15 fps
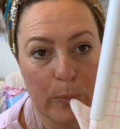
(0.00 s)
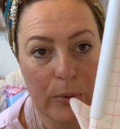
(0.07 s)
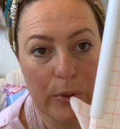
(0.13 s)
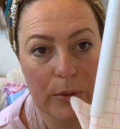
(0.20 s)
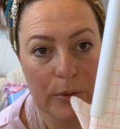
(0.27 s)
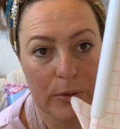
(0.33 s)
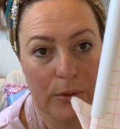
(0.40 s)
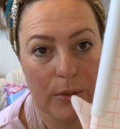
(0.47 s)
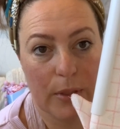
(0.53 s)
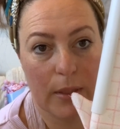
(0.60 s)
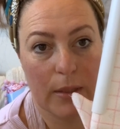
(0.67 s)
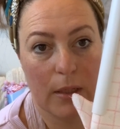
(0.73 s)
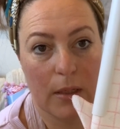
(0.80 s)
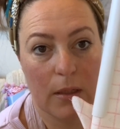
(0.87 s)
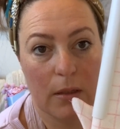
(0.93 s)
blocks
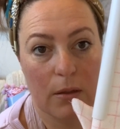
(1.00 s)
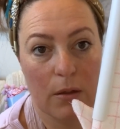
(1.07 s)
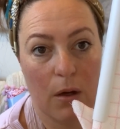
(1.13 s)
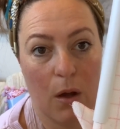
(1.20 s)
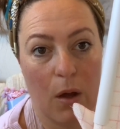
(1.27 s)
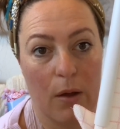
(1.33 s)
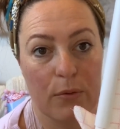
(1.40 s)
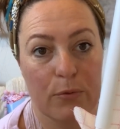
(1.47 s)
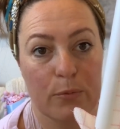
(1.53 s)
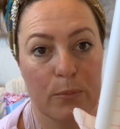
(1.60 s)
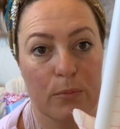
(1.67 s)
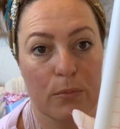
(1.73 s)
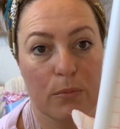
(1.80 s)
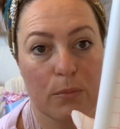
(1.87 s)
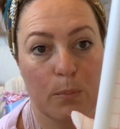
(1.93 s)
and then I've
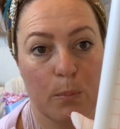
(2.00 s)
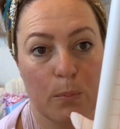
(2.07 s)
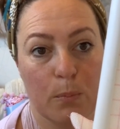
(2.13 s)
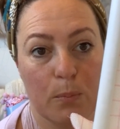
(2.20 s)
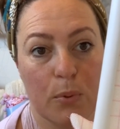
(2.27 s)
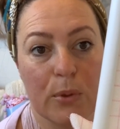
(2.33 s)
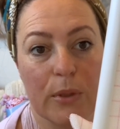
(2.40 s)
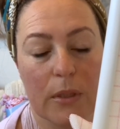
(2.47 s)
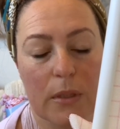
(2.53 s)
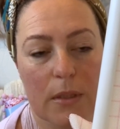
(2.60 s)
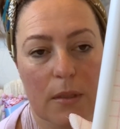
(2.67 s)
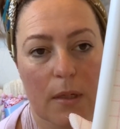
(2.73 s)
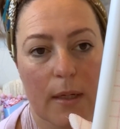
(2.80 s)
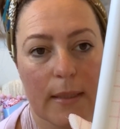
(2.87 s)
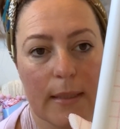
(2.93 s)
put it
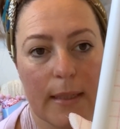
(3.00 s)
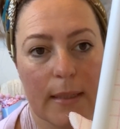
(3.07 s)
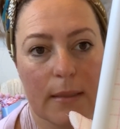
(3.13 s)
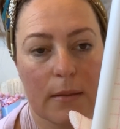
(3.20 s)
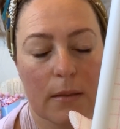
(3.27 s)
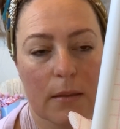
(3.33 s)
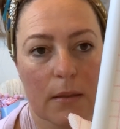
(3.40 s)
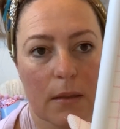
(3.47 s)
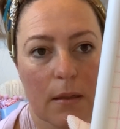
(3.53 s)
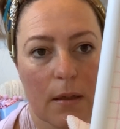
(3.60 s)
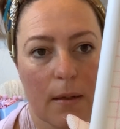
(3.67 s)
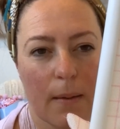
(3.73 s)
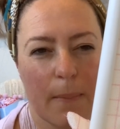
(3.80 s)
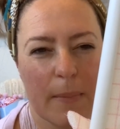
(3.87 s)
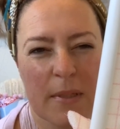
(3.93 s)
aside again.
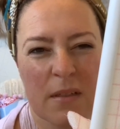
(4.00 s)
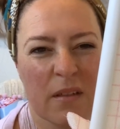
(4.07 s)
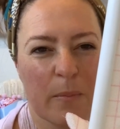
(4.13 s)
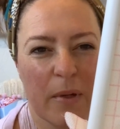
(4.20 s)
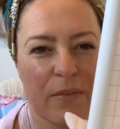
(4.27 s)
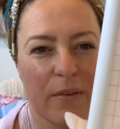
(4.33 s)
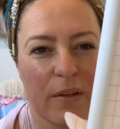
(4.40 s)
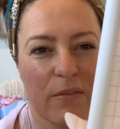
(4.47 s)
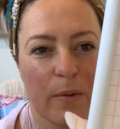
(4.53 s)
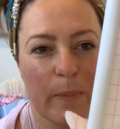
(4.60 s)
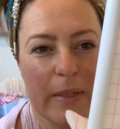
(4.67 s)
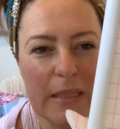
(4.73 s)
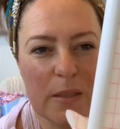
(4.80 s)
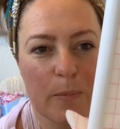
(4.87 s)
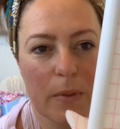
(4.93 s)
It's not my favourite
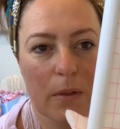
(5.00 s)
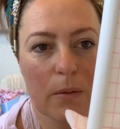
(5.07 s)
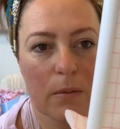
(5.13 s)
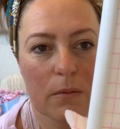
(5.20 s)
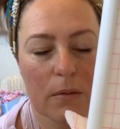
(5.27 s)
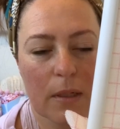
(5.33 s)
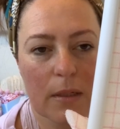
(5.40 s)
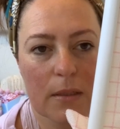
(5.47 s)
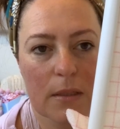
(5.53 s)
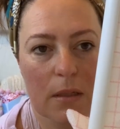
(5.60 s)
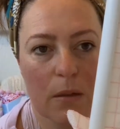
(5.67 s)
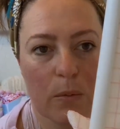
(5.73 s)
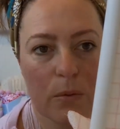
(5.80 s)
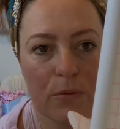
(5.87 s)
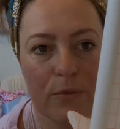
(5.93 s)
piece, but like I said,
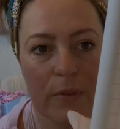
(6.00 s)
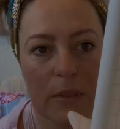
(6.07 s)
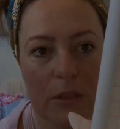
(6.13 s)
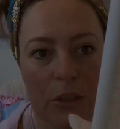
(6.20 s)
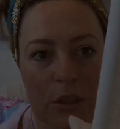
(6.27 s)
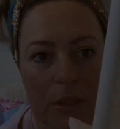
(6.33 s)
I will finish